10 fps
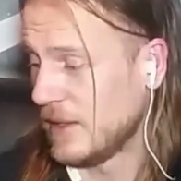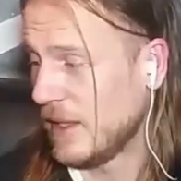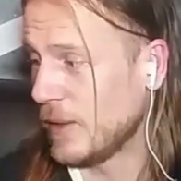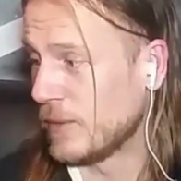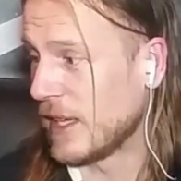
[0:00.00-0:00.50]

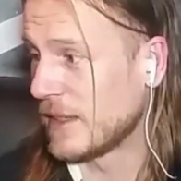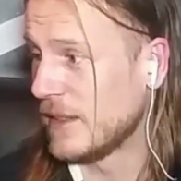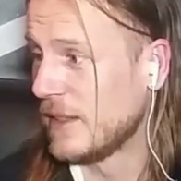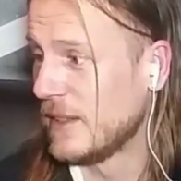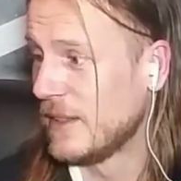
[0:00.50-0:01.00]
Hello,
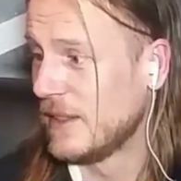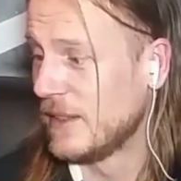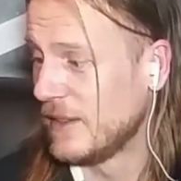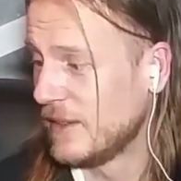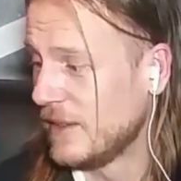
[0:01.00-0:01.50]
Ragnar.
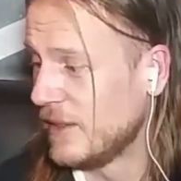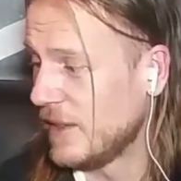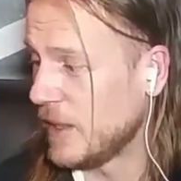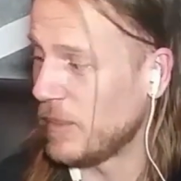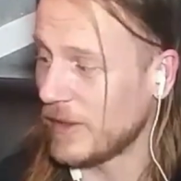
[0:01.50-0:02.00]

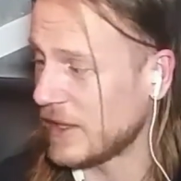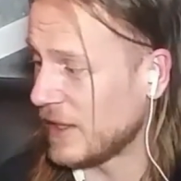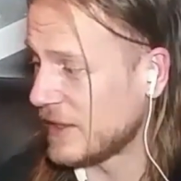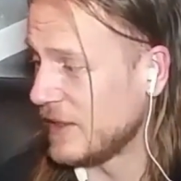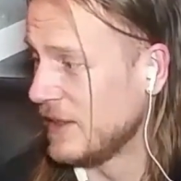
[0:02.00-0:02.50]
Are you
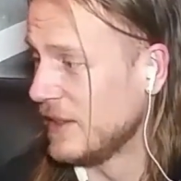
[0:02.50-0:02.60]
podcast?